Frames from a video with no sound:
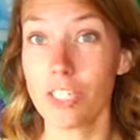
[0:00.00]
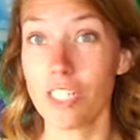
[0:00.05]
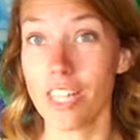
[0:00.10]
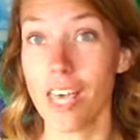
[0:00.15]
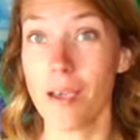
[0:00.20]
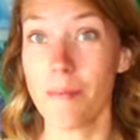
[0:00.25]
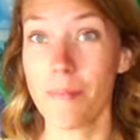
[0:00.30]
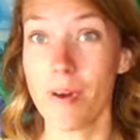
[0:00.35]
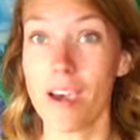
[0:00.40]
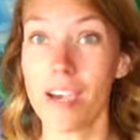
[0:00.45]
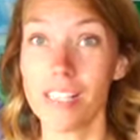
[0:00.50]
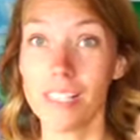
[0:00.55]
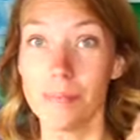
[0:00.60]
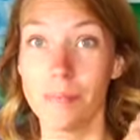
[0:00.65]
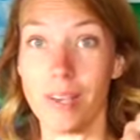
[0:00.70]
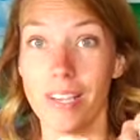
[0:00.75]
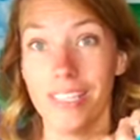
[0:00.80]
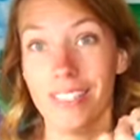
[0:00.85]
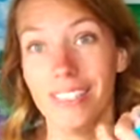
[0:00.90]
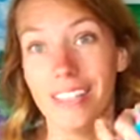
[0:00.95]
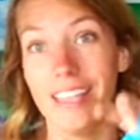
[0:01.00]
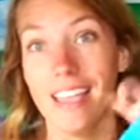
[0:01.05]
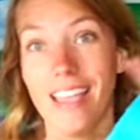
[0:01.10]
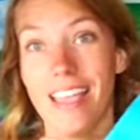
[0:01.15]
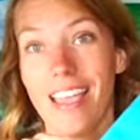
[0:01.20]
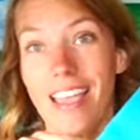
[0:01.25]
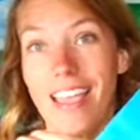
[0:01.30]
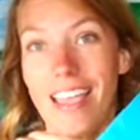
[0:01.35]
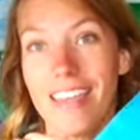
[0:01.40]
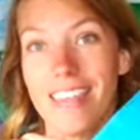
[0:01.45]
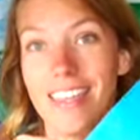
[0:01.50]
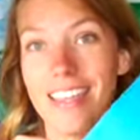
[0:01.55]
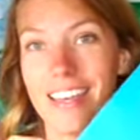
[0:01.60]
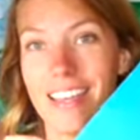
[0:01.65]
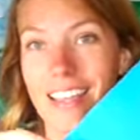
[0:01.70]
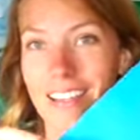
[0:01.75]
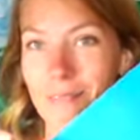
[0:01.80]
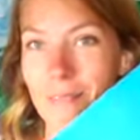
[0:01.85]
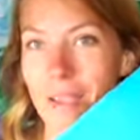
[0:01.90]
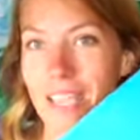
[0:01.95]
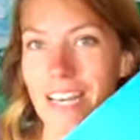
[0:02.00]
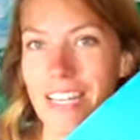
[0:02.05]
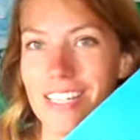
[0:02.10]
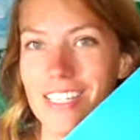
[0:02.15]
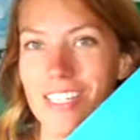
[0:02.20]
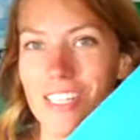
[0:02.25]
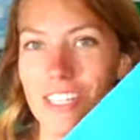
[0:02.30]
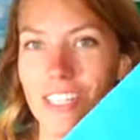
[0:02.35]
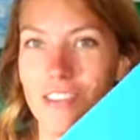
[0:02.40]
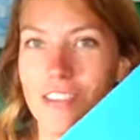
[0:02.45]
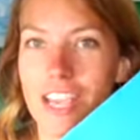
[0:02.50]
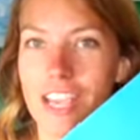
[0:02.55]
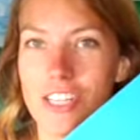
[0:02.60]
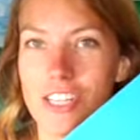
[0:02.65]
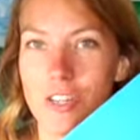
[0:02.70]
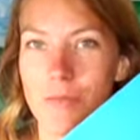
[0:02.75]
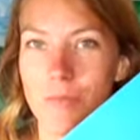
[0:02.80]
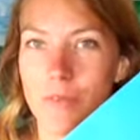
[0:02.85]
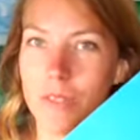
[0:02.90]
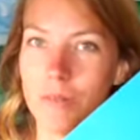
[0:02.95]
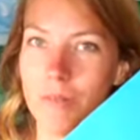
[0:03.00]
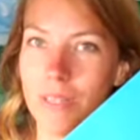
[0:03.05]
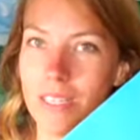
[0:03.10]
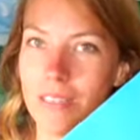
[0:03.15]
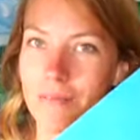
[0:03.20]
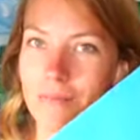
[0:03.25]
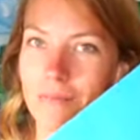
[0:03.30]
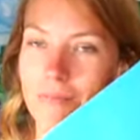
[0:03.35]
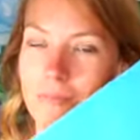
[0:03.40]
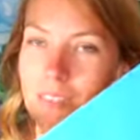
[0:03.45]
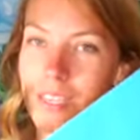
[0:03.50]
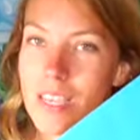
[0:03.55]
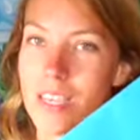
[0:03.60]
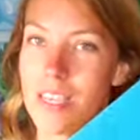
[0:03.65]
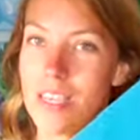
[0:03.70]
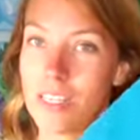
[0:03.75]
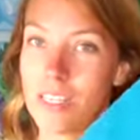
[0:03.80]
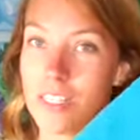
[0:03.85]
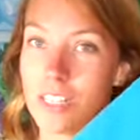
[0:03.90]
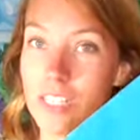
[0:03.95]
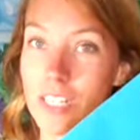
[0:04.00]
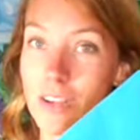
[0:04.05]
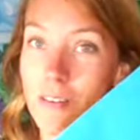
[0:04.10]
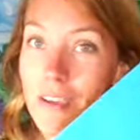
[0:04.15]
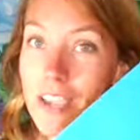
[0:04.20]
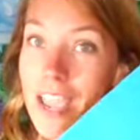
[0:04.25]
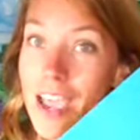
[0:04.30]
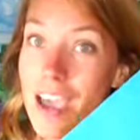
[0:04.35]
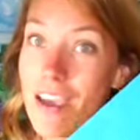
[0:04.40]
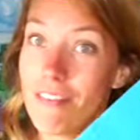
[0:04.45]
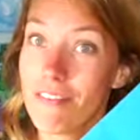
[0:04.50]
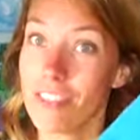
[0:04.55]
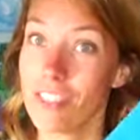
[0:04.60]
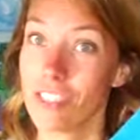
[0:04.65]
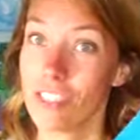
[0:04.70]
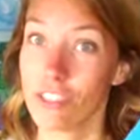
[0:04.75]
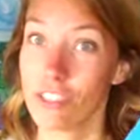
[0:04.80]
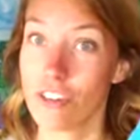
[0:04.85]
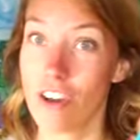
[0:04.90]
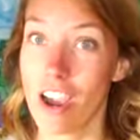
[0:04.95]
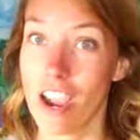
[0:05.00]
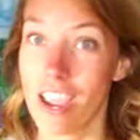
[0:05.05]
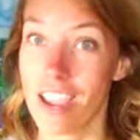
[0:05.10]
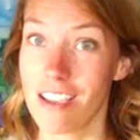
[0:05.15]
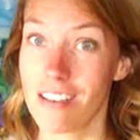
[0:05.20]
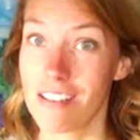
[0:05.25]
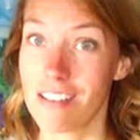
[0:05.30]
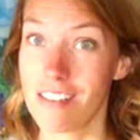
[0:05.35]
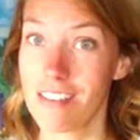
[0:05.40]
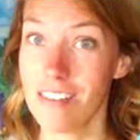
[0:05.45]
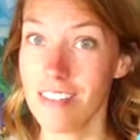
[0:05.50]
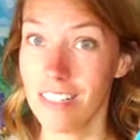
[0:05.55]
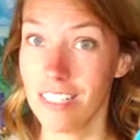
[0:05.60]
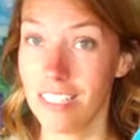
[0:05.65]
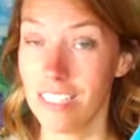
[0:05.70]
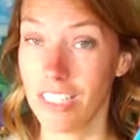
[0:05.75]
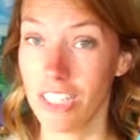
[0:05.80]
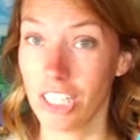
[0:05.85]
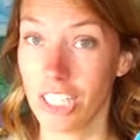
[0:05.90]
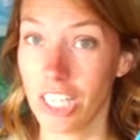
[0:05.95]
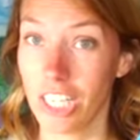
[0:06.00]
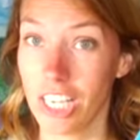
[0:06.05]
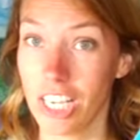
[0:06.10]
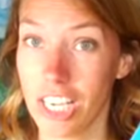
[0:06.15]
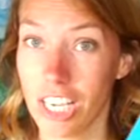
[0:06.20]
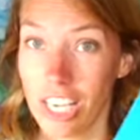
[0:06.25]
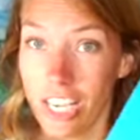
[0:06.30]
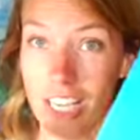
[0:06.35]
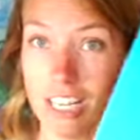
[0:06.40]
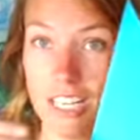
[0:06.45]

that pause button and then wait until you catch up with me. So now I have this triangle looking good.